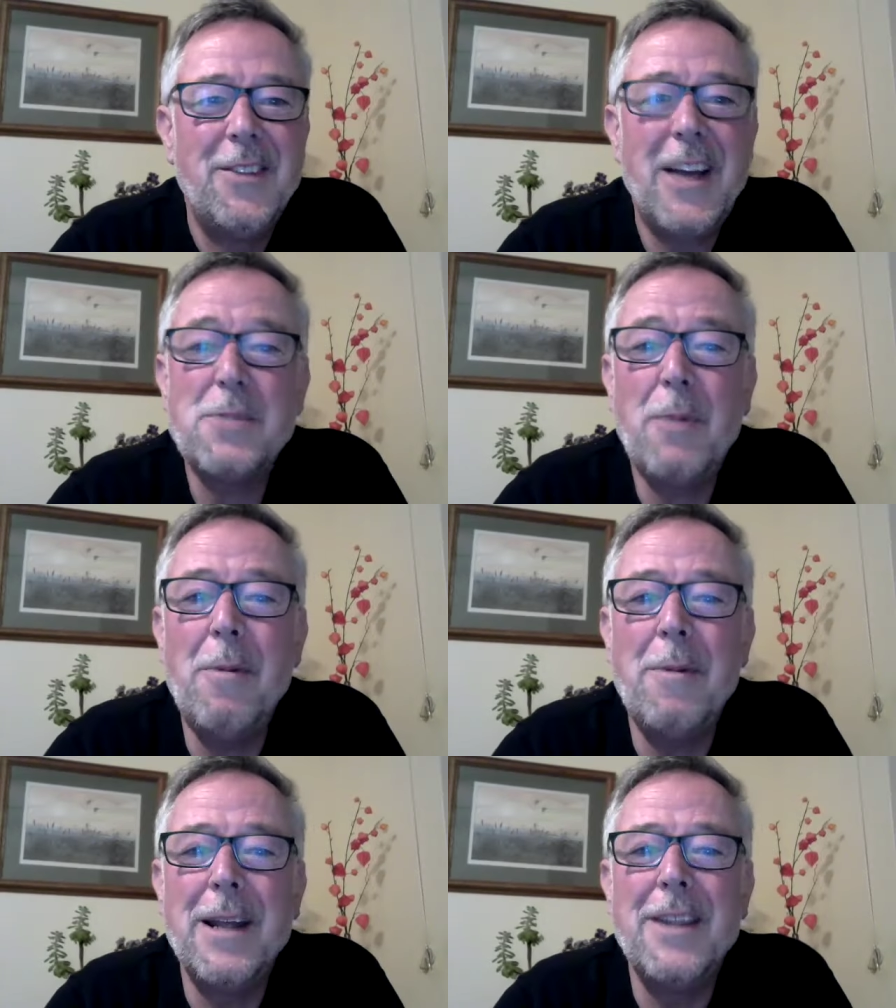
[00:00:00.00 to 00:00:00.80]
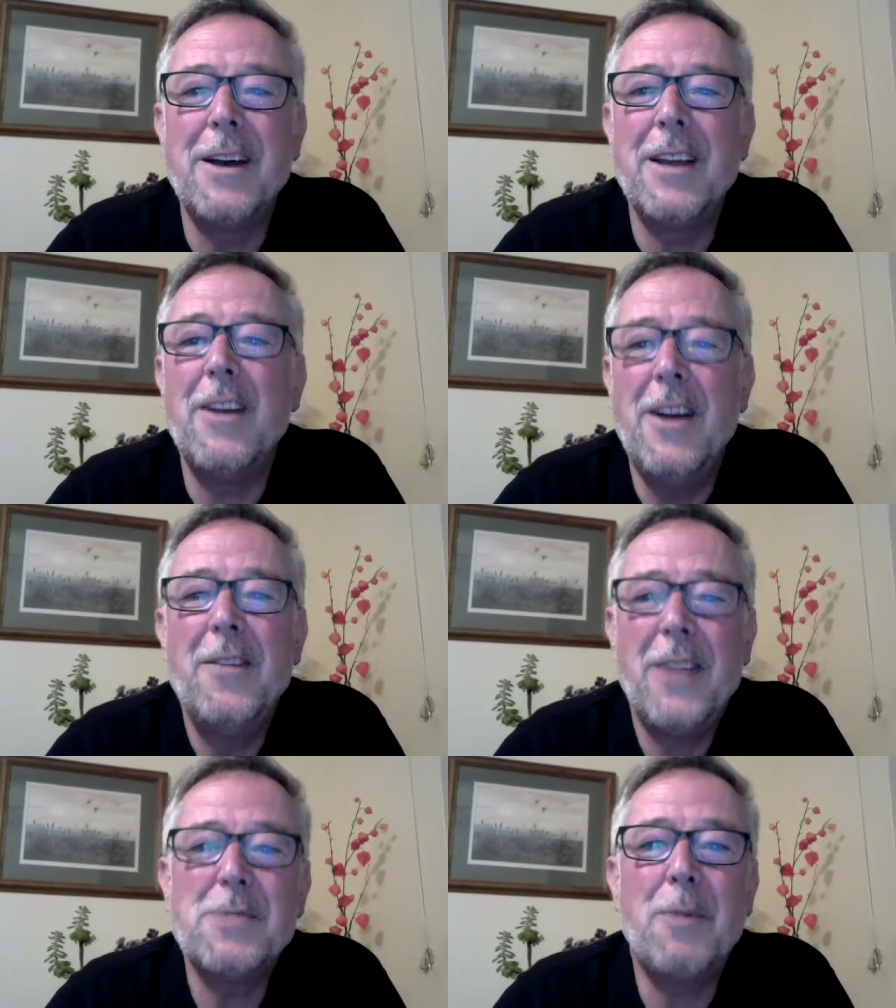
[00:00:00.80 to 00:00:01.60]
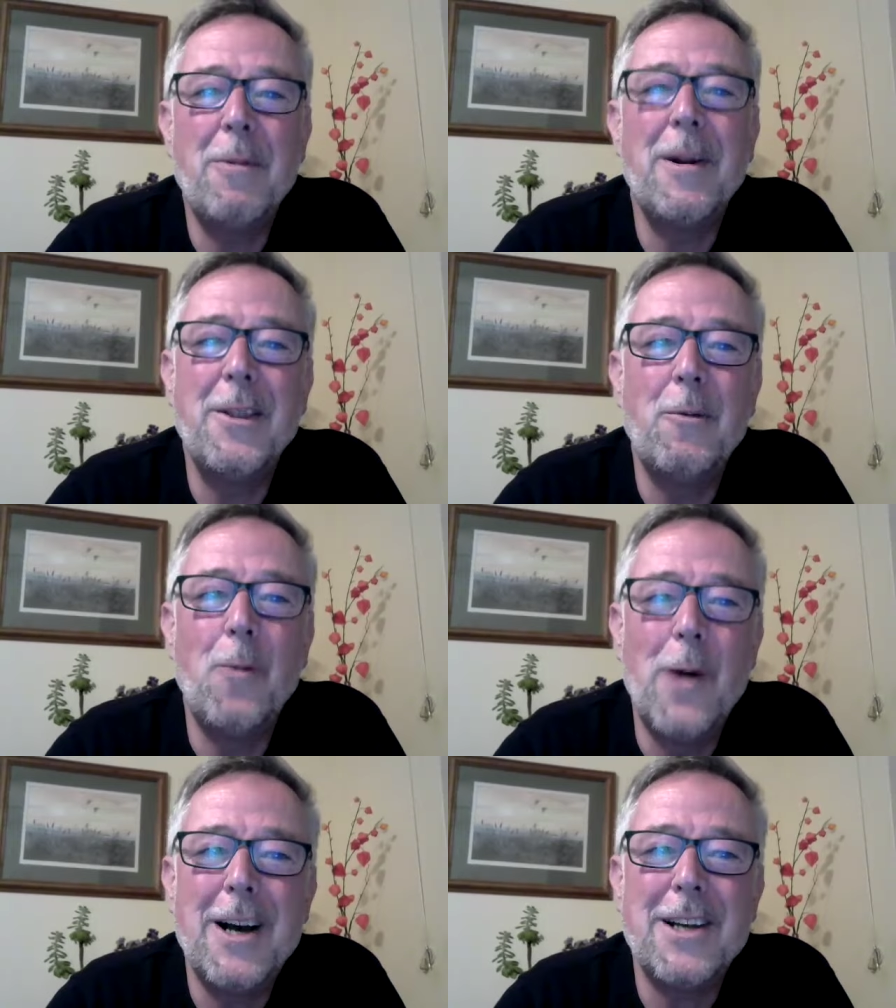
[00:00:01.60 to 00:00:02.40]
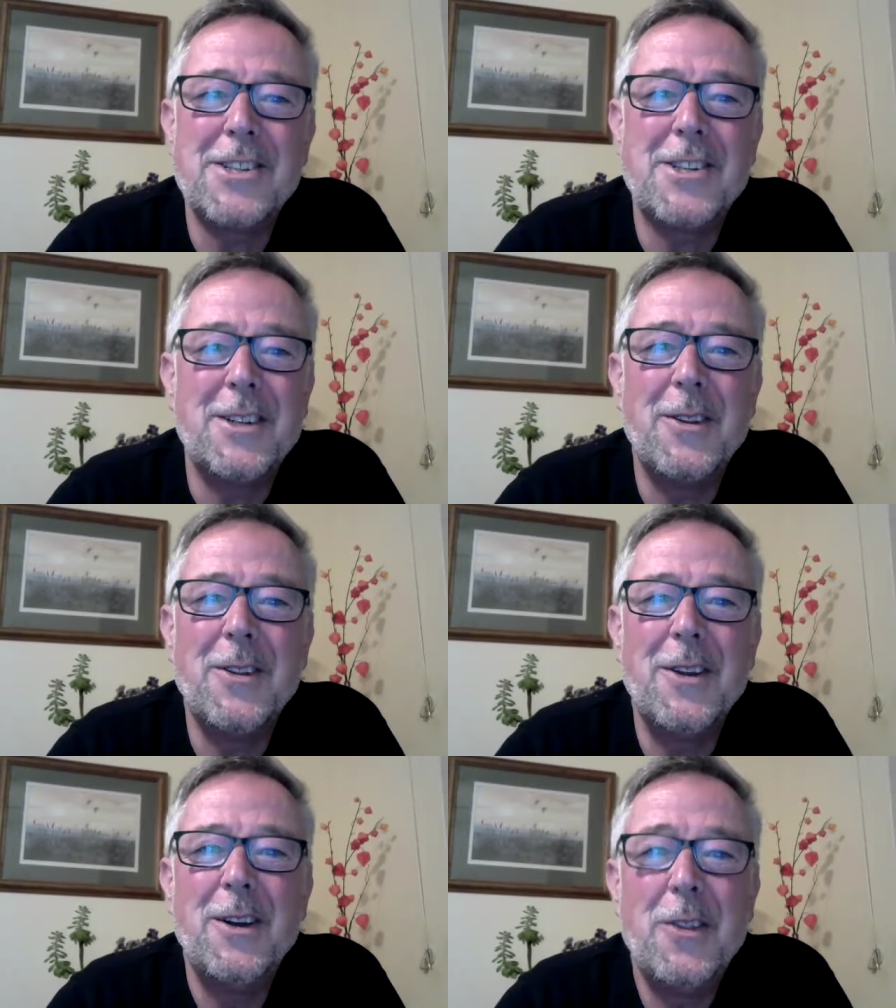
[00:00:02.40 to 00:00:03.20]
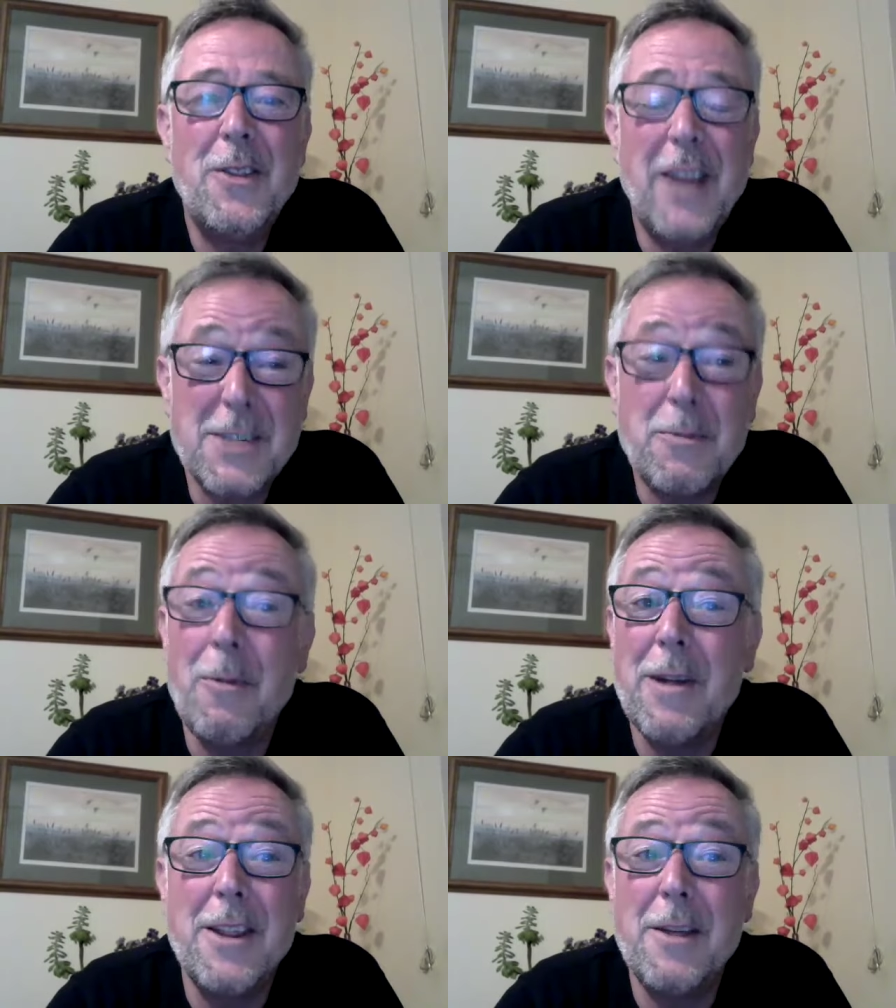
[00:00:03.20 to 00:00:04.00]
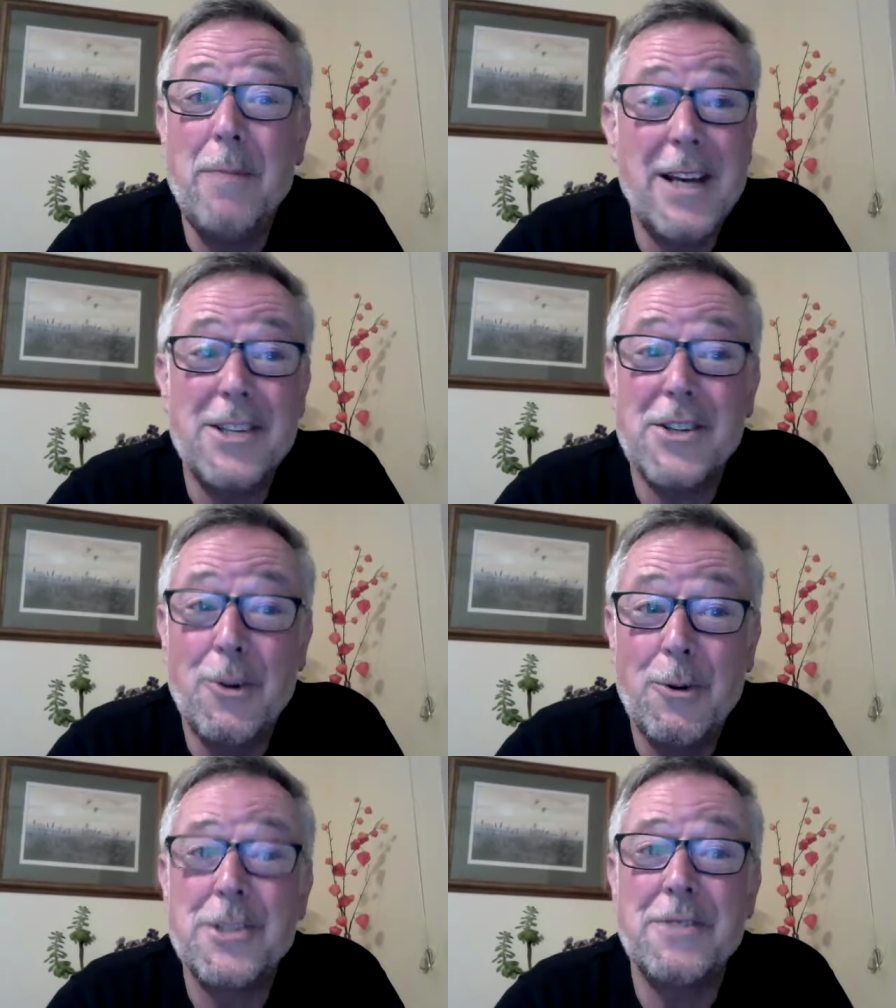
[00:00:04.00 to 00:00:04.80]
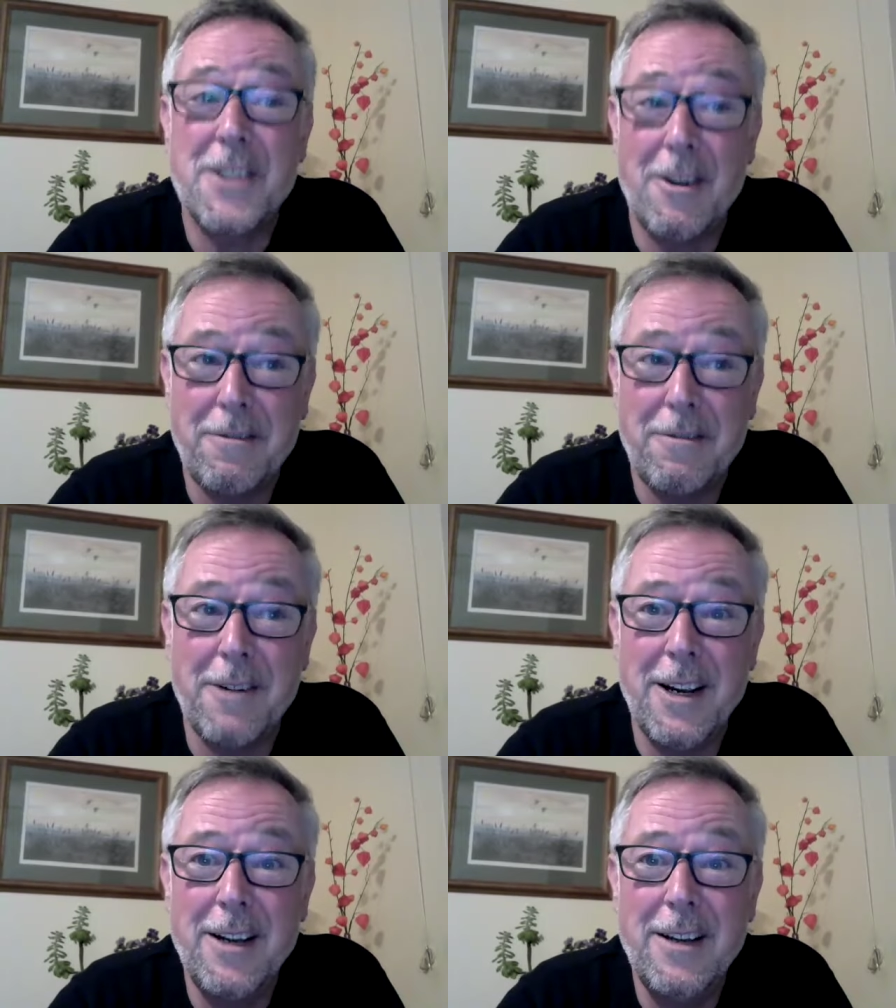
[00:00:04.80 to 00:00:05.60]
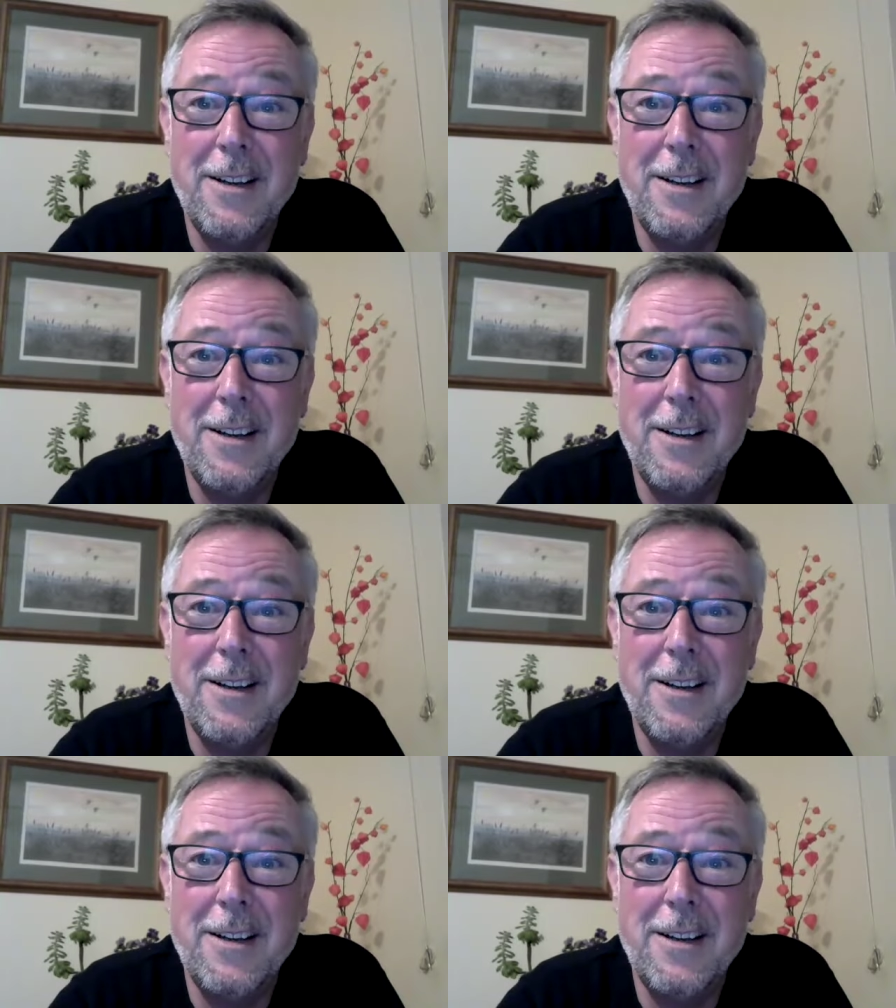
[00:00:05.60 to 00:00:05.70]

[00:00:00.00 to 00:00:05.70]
That's probably probably the biggest cause of suffering.